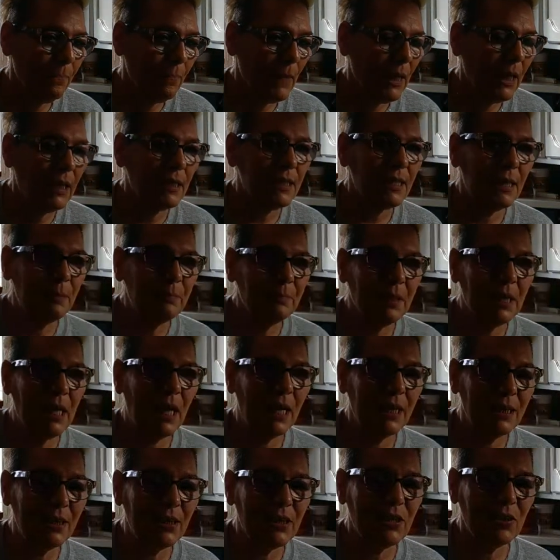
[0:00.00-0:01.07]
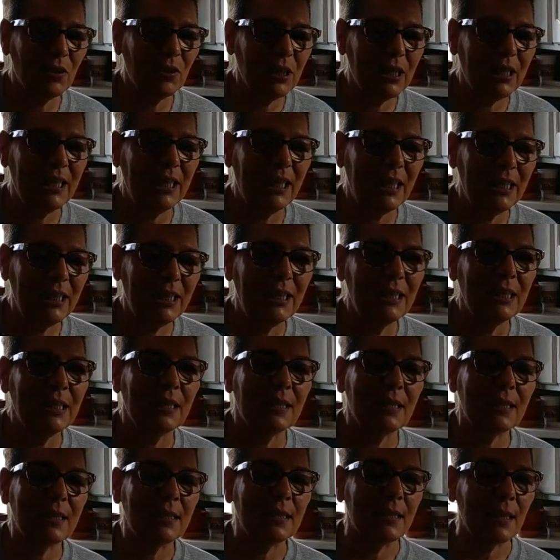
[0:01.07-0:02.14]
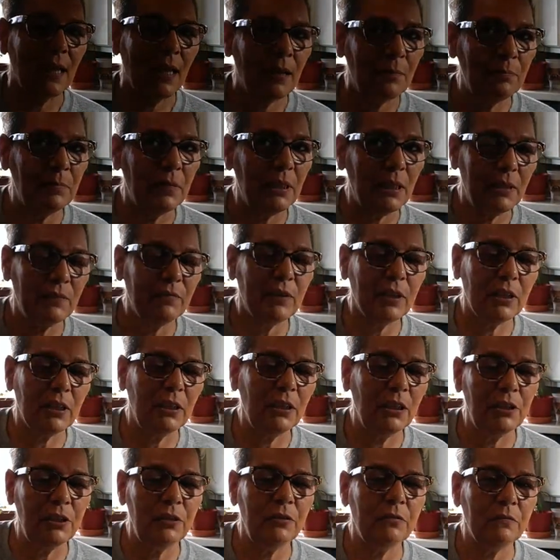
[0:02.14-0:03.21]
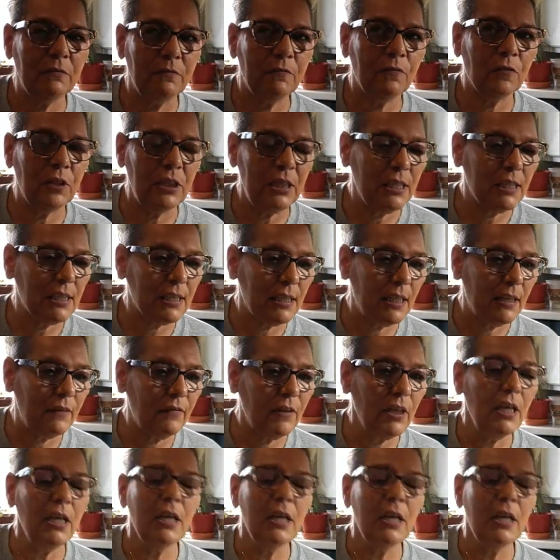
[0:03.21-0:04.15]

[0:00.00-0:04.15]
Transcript: because I'm kind of sort of getting into some of the gluten free stuff.